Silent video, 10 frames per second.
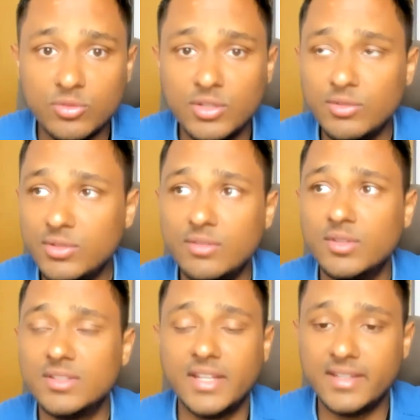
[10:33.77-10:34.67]
He, he
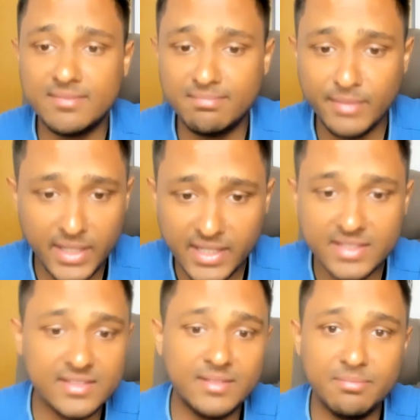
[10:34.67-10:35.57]
was like
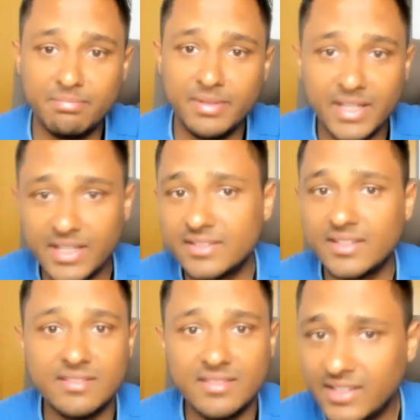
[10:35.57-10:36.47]
millions and billions
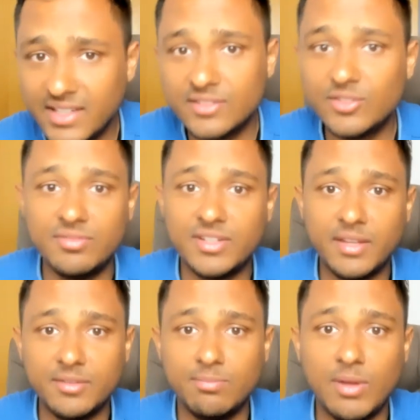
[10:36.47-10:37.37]
and trillions of
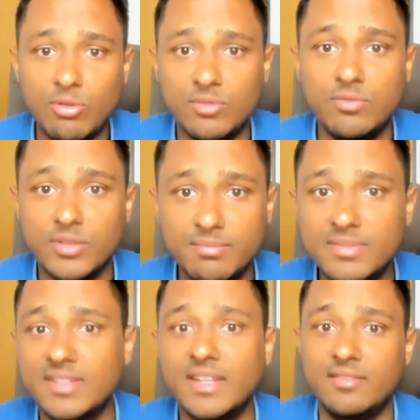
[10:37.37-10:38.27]
times powerful
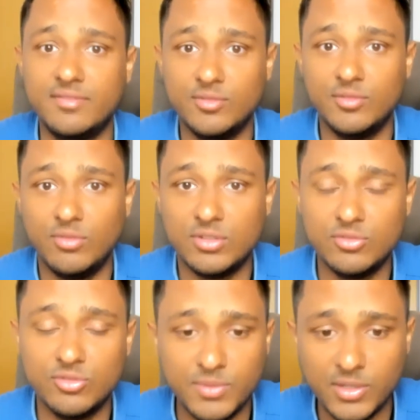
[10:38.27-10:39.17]
himself. You know, what
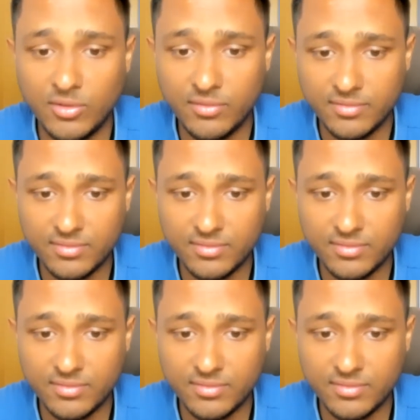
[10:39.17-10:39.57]
to speak of